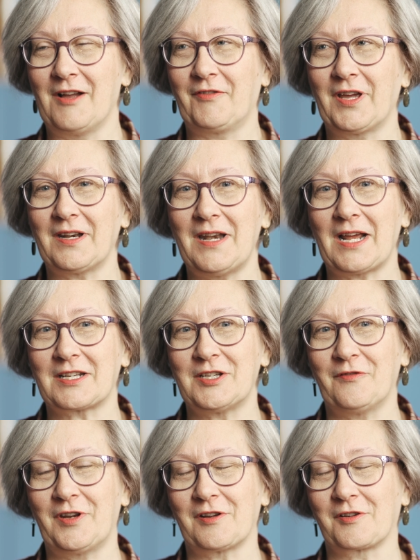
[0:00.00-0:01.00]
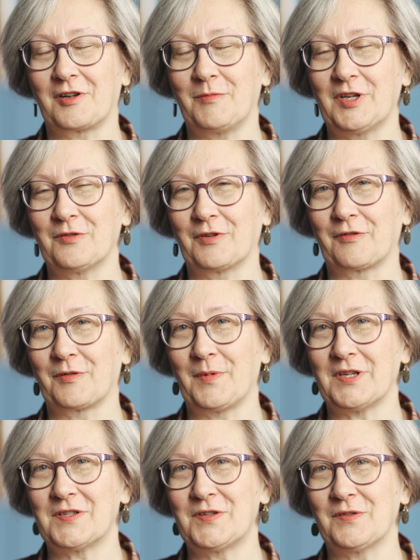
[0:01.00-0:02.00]
I've got an activity I'm going to be doing with
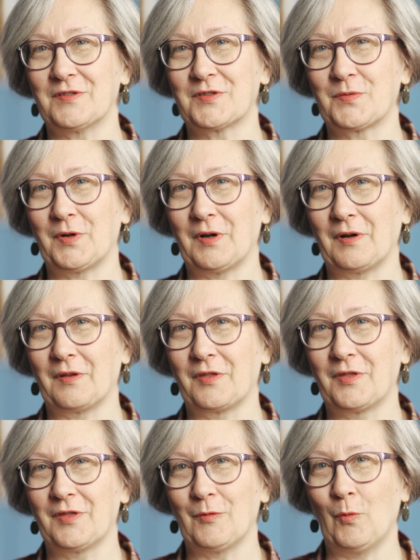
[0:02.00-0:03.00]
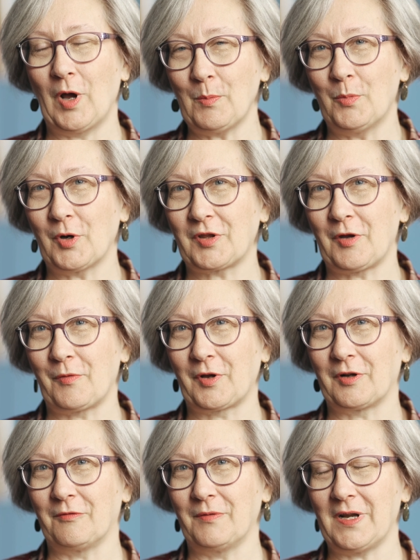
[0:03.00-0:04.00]
my students where one book that we're
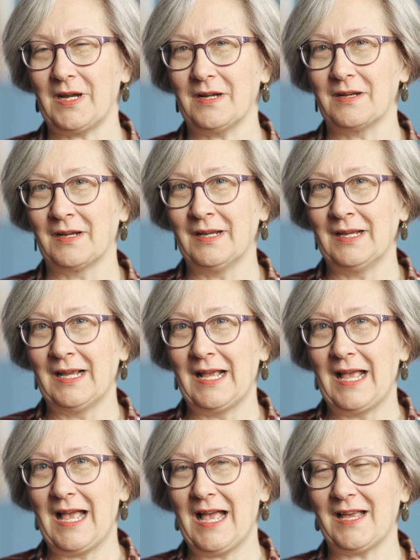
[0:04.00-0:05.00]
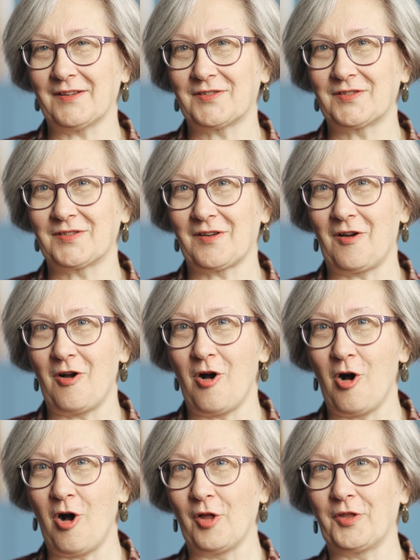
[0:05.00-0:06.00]
going to read has
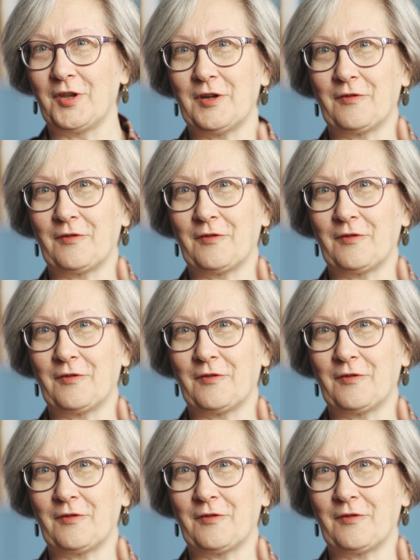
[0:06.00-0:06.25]
all the